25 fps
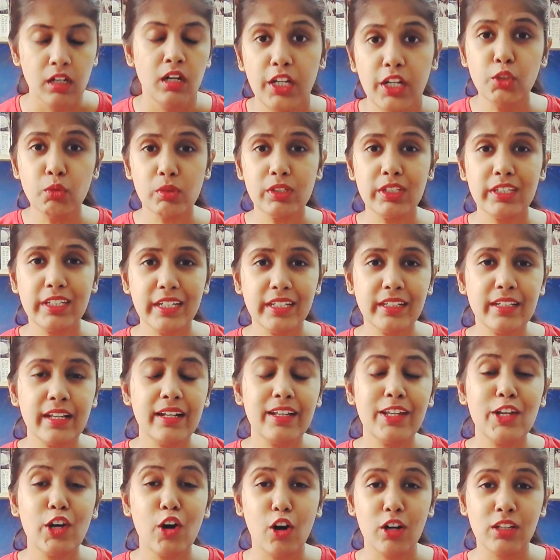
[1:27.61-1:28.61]
You would think that
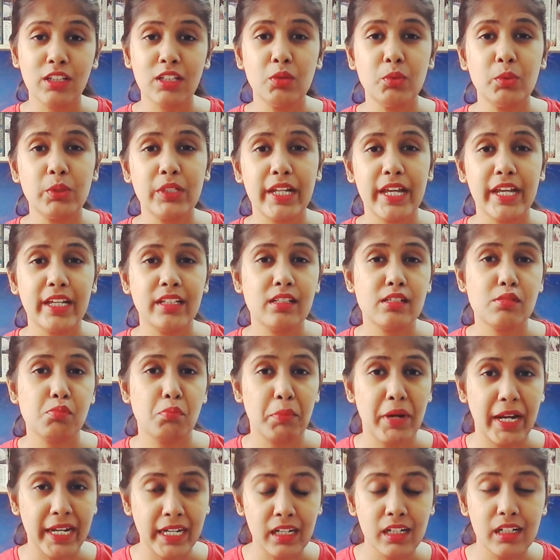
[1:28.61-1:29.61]
the author would take this
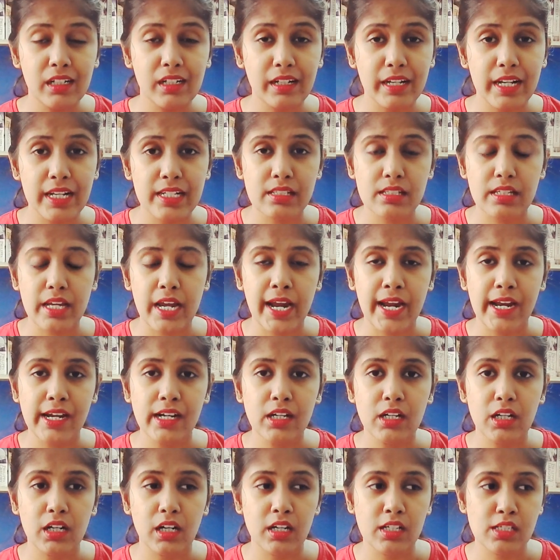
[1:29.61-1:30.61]
mental illness and